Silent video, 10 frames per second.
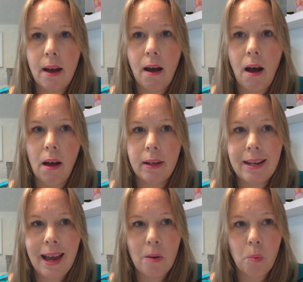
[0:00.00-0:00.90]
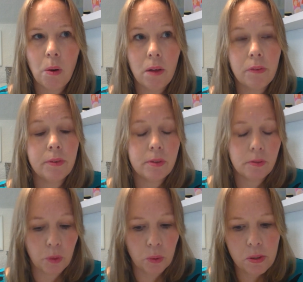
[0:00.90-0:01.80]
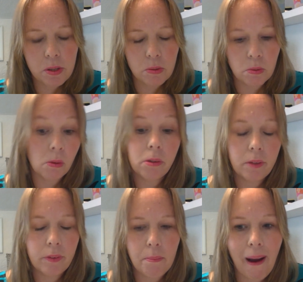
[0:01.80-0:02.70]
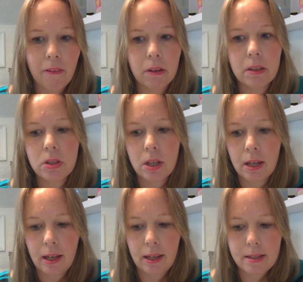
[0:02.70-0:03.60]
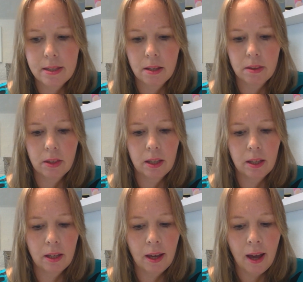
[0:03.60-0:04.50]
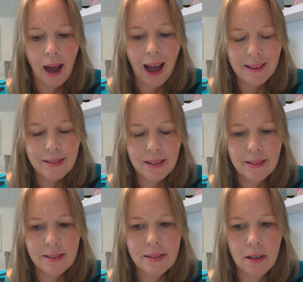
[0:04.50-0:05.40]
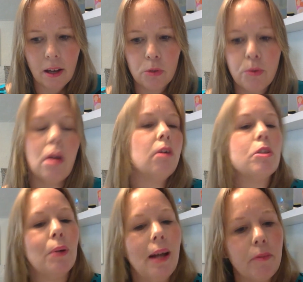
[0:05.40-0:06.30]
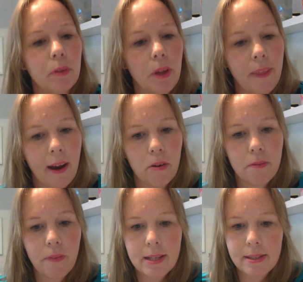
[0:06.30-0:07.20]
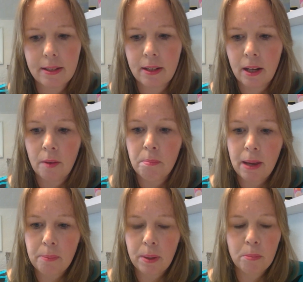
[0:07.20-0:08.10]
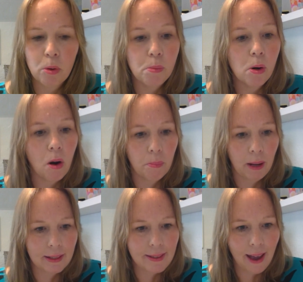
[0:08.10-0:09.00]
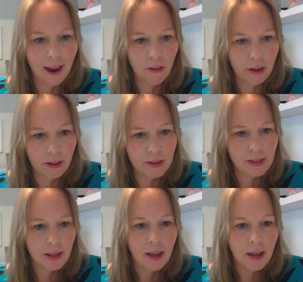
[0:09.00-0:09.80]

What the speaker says: a high net worth divorce or even a marriage is that the assets grow to a level that they are invested maybe in more complex areas,